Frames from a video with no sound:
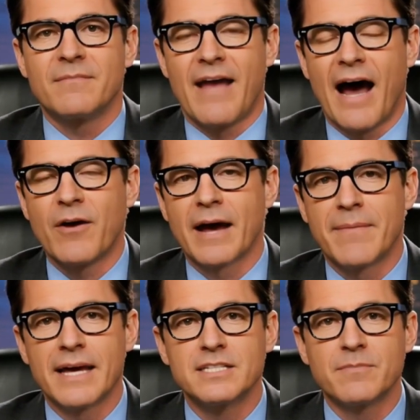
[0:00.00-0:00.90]
Now let
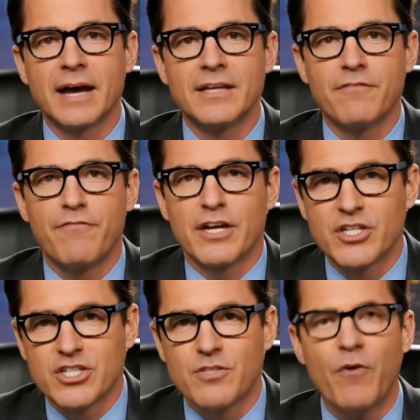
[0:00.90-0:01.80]
me explain the
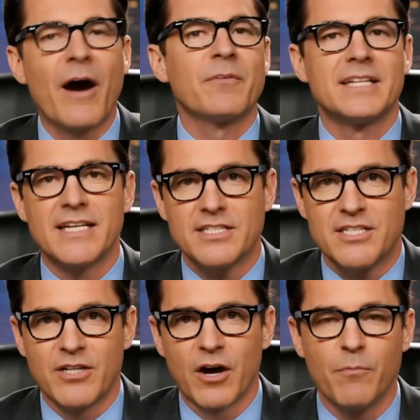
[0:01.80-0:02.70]
features of
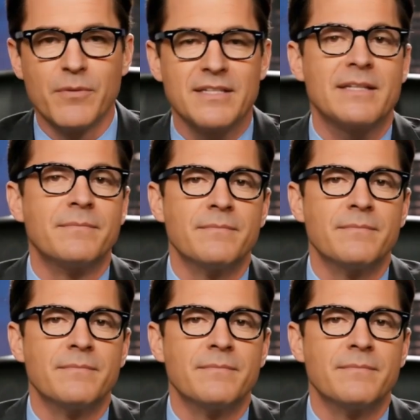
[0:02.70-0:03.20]
representative government.